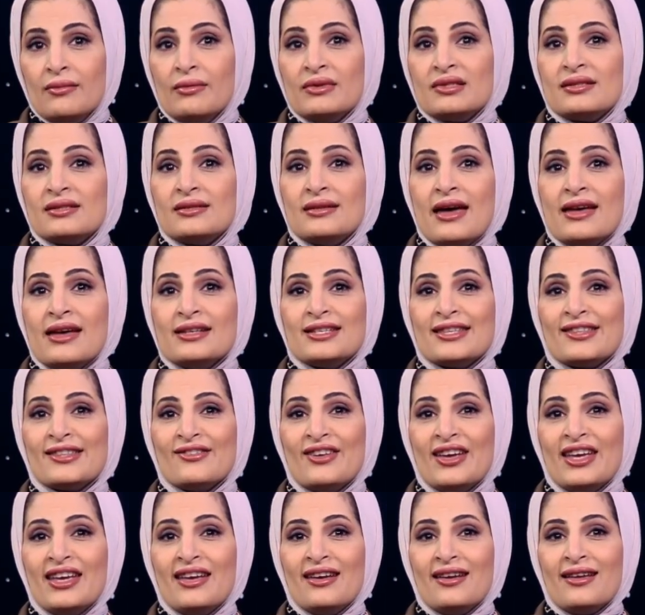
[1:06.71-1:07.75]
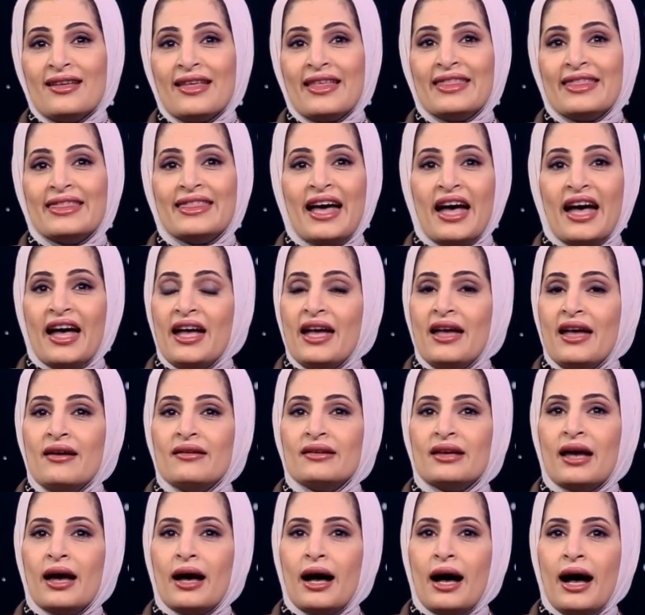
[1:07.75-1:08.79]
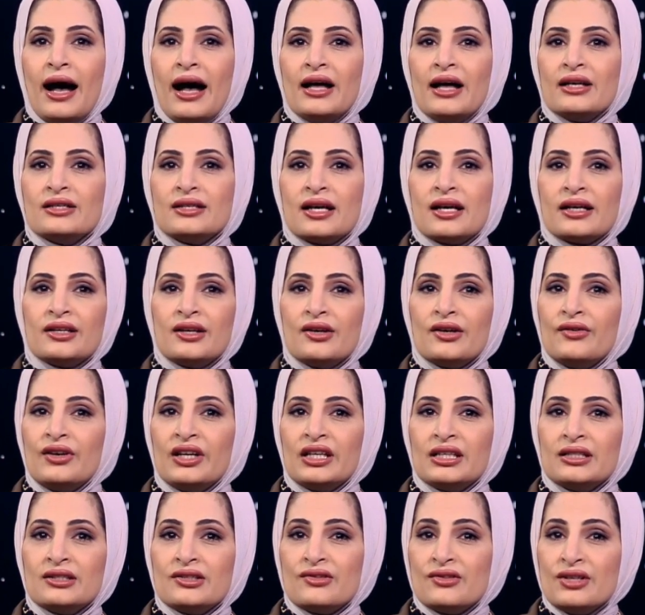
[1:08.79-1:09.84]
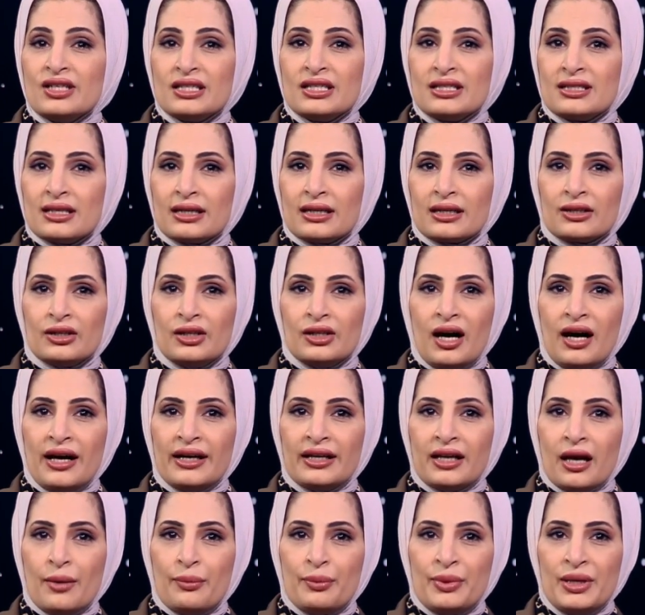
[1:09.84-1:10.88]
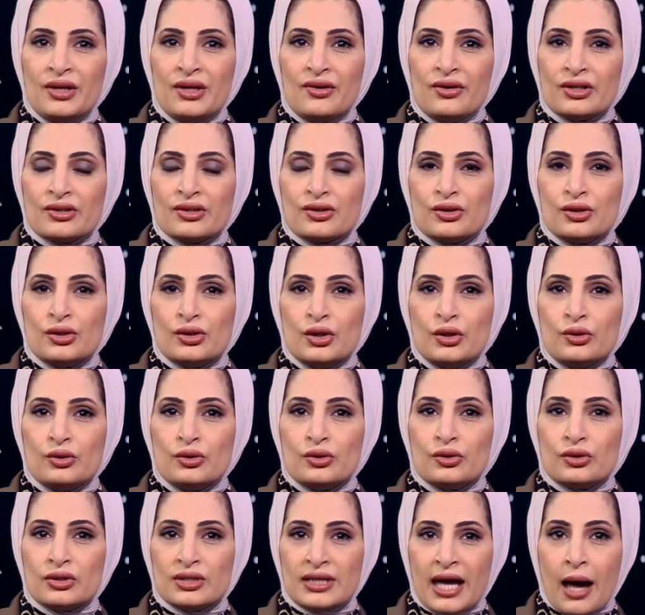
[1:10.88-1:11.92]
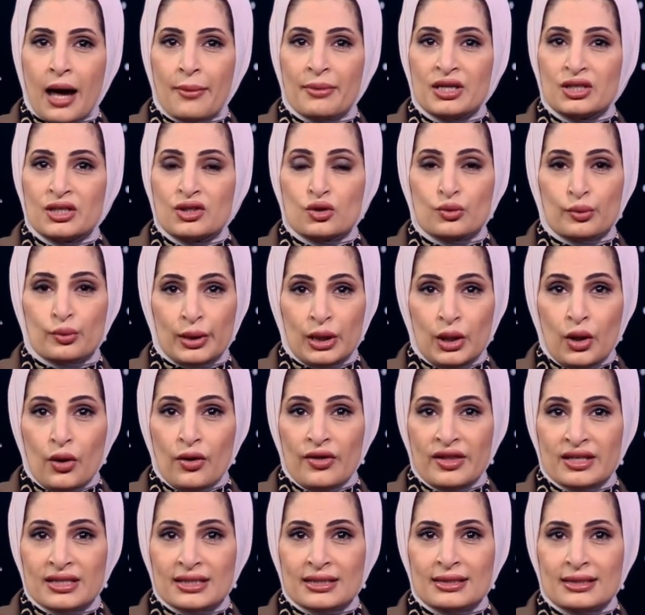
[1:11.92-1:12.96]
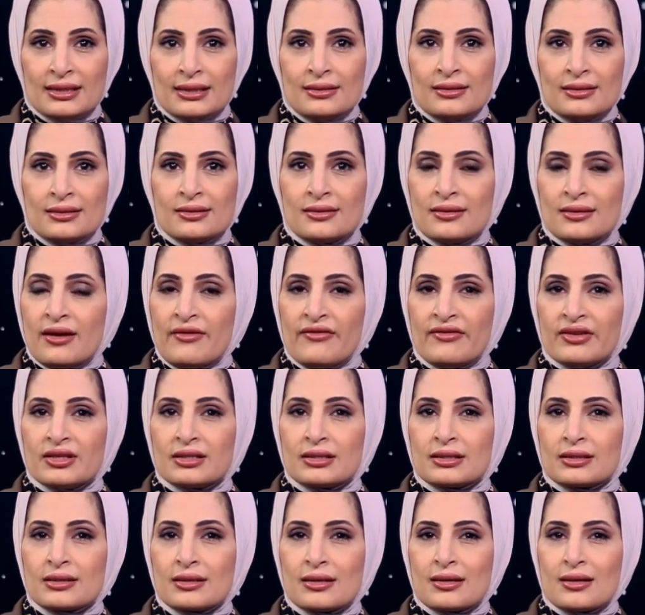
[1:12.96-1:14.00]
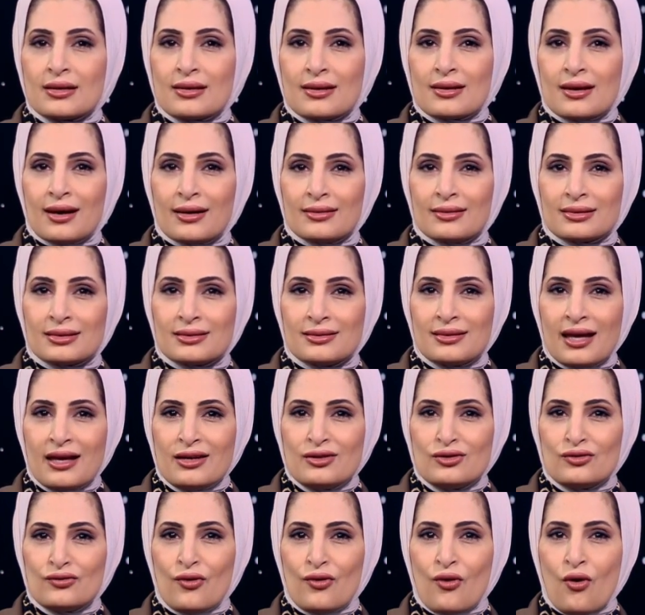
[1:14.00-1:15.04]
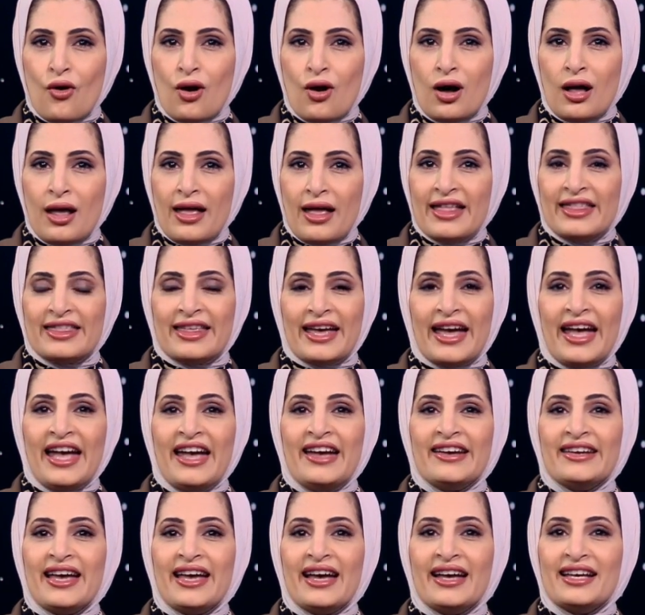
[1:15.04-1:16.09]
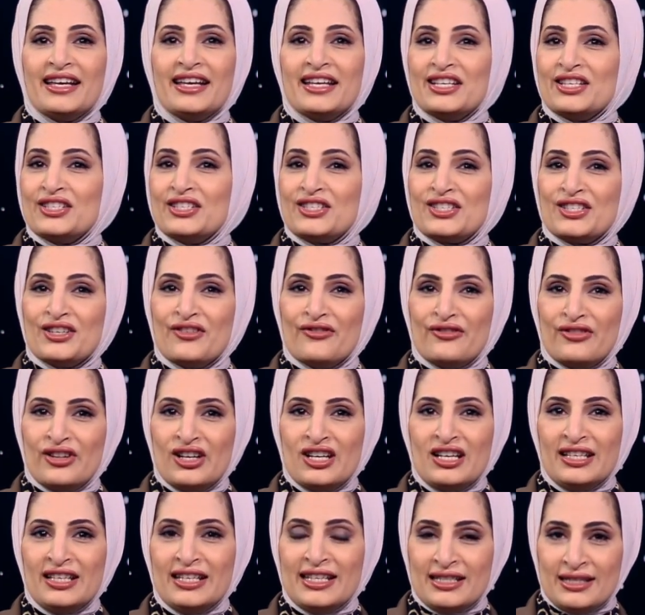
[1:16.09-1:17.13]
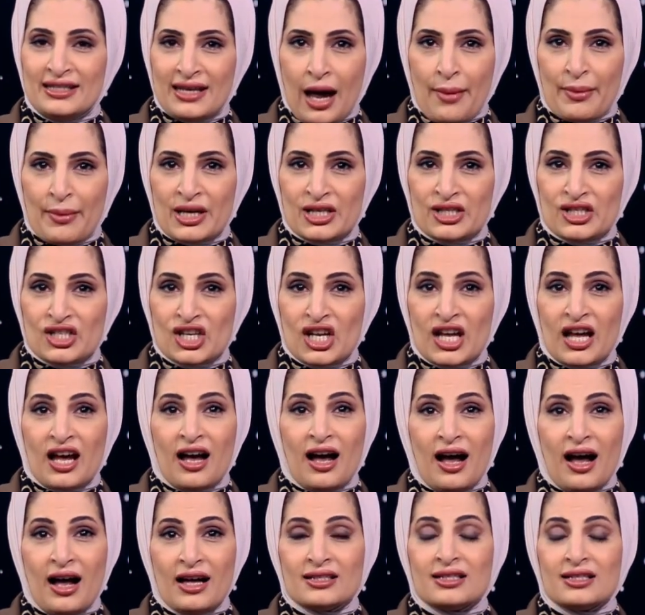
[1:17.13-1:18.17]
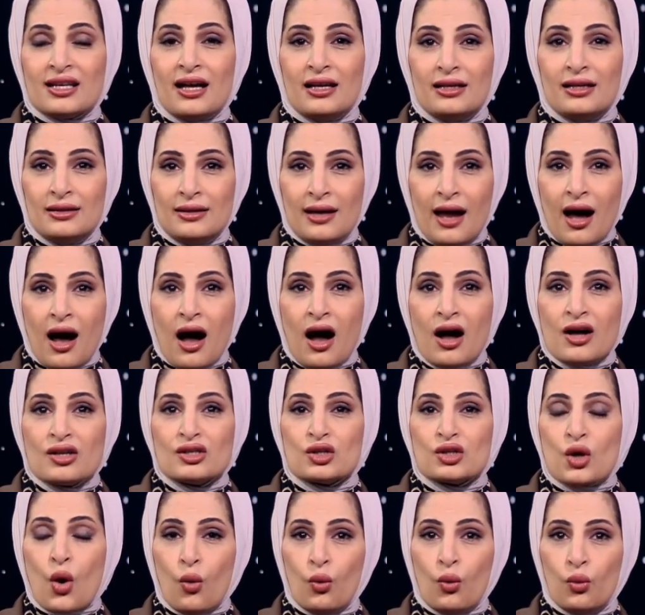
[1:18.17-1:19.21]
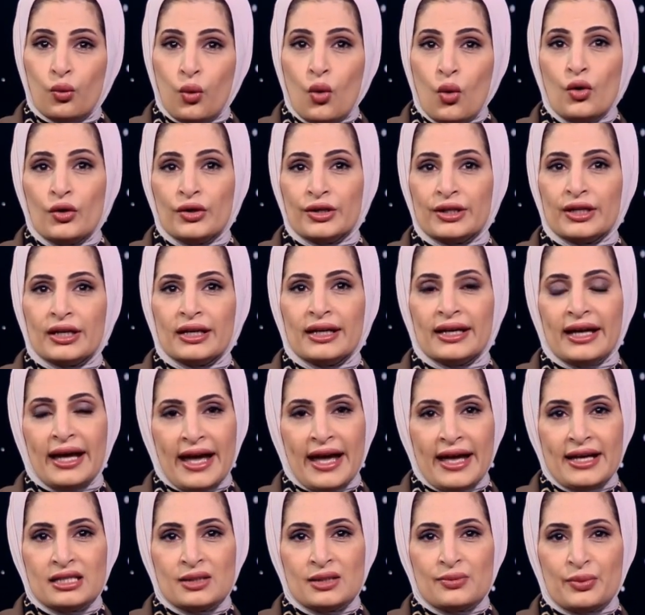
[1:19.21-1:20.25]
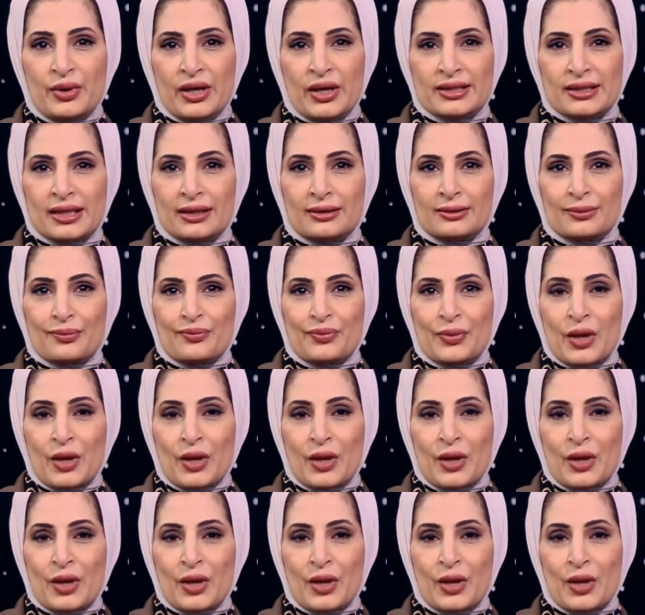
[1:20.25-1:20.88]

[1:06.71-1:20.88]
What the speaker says: Stage three, the area has a characteristic-like appearance due to damage below the skin surface. And stage four, the area is severely damaged and a large wound is present.